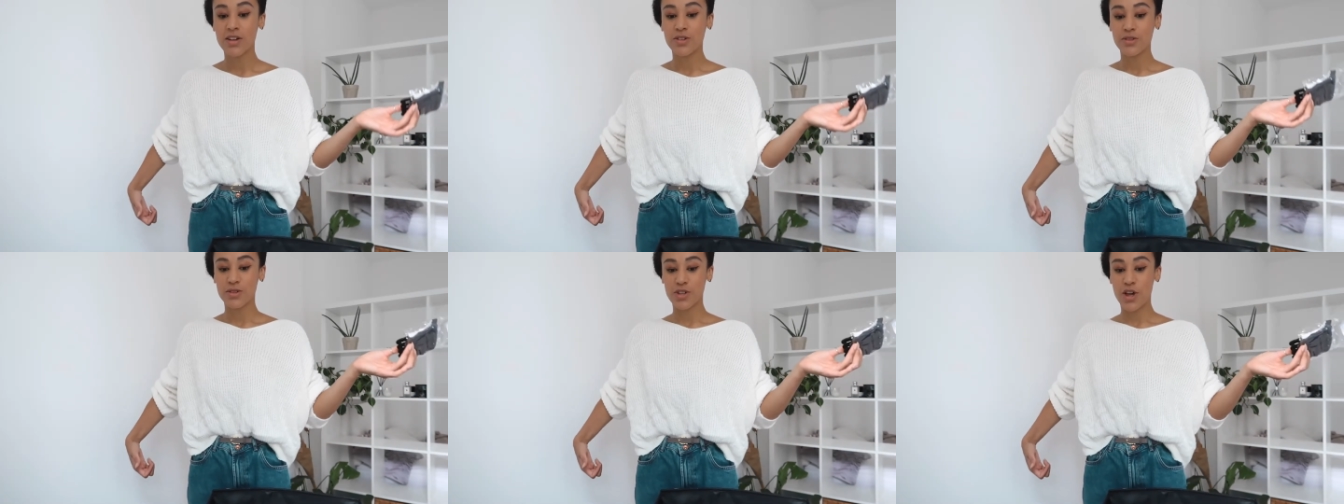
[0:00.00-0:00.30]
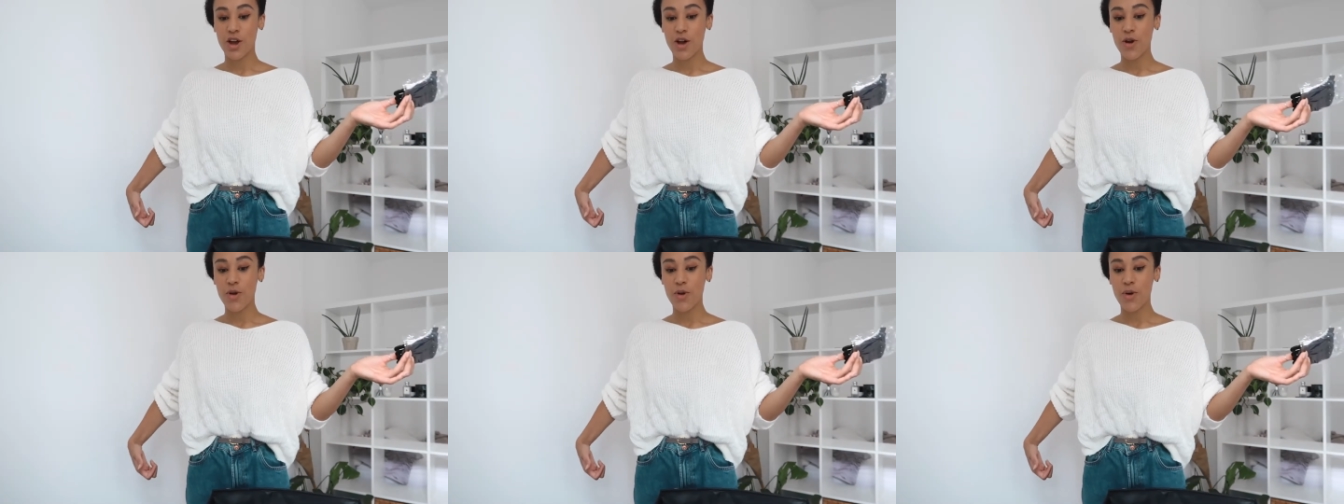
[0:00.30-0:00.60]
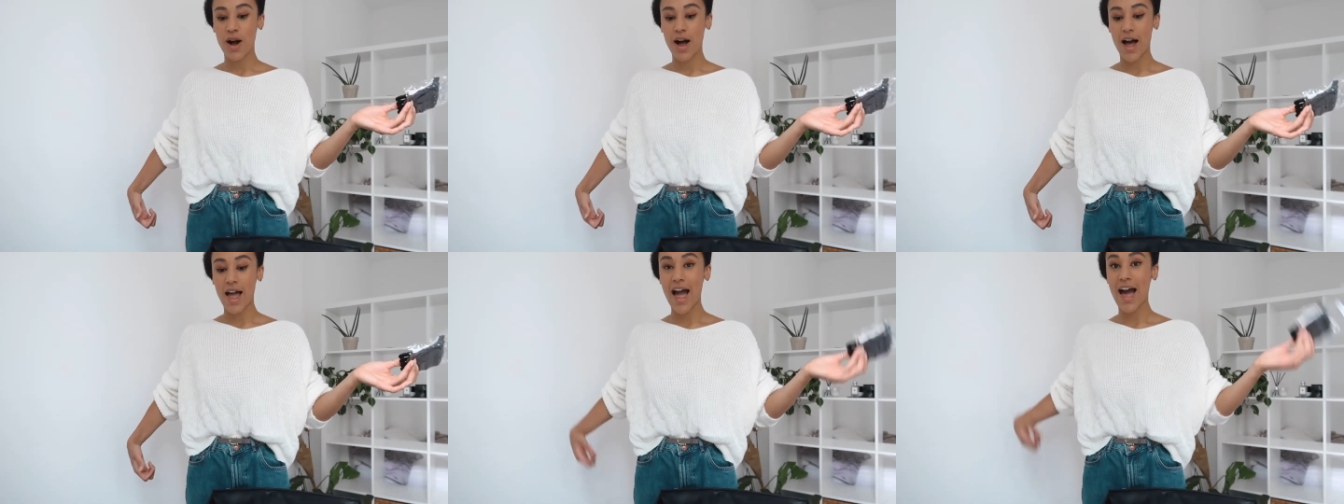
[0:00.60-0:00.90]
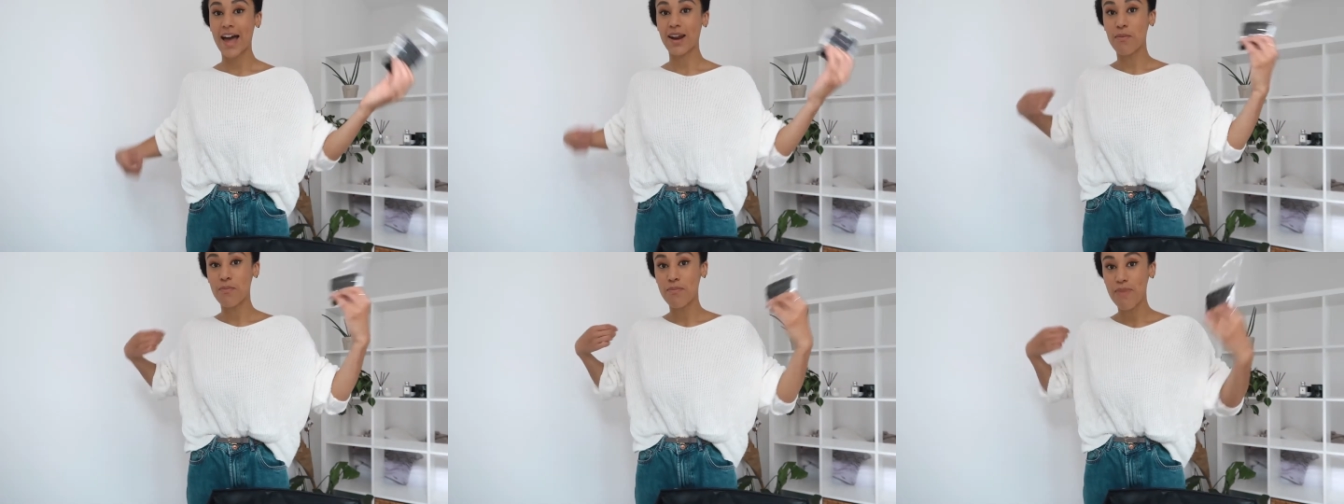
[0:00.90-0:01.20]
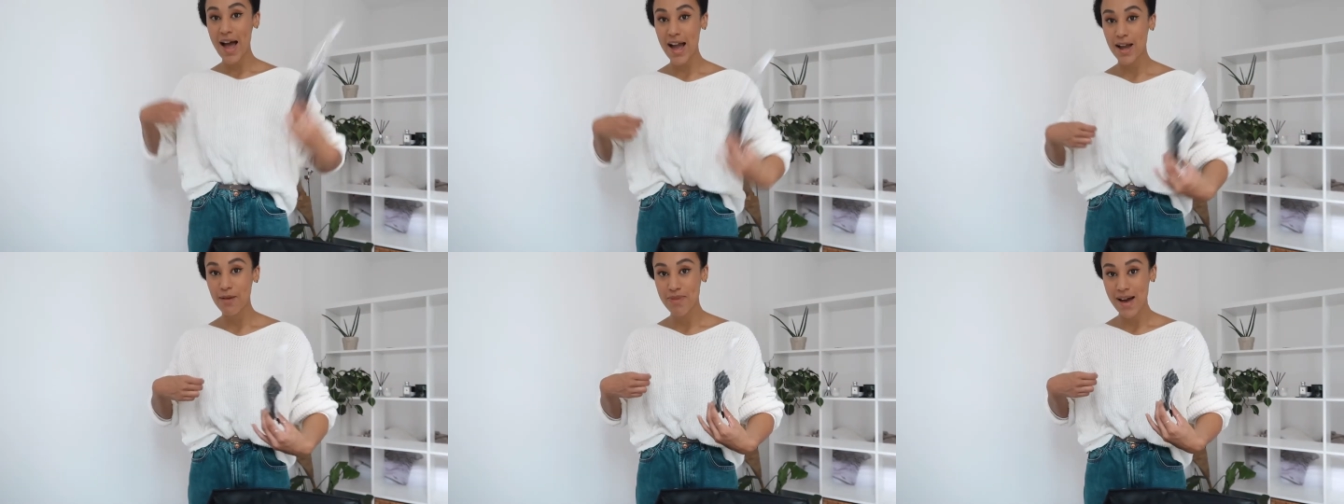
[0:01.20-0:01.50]
So I had a
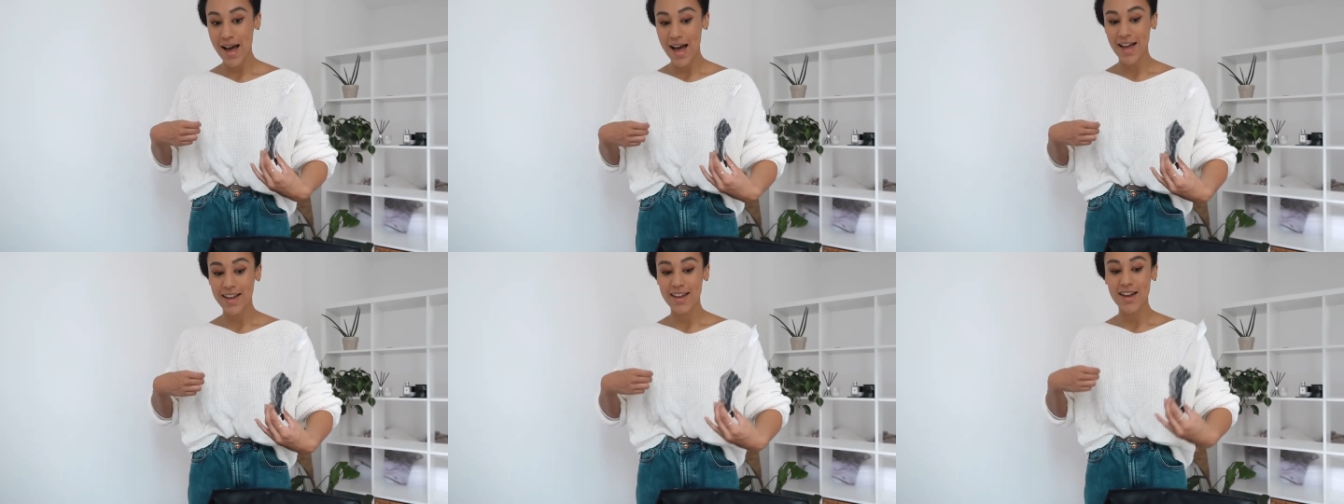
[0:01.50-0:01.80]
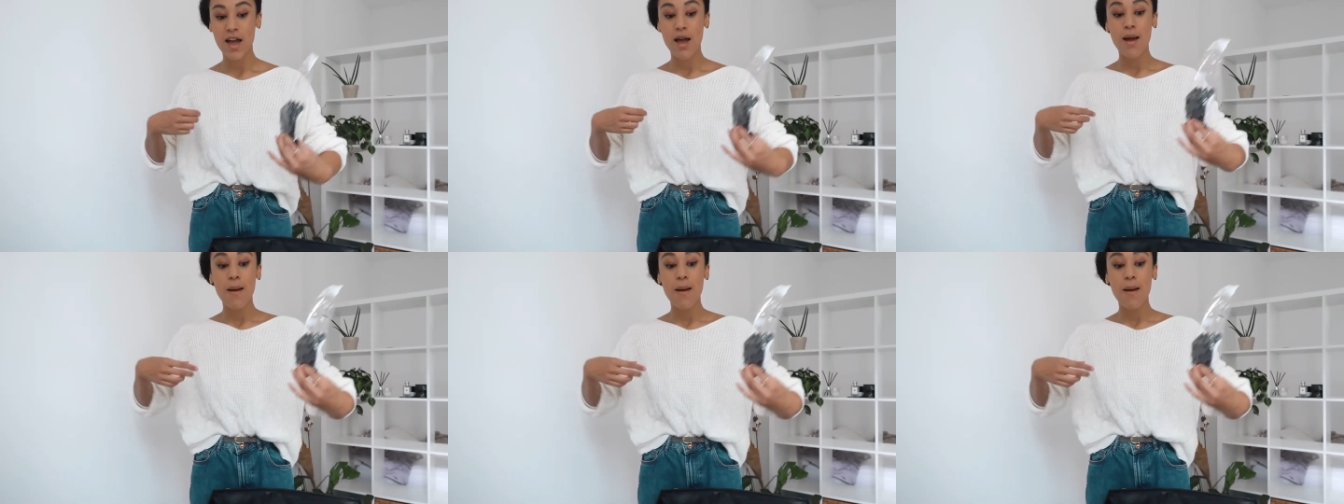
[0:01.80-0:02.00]
backpack,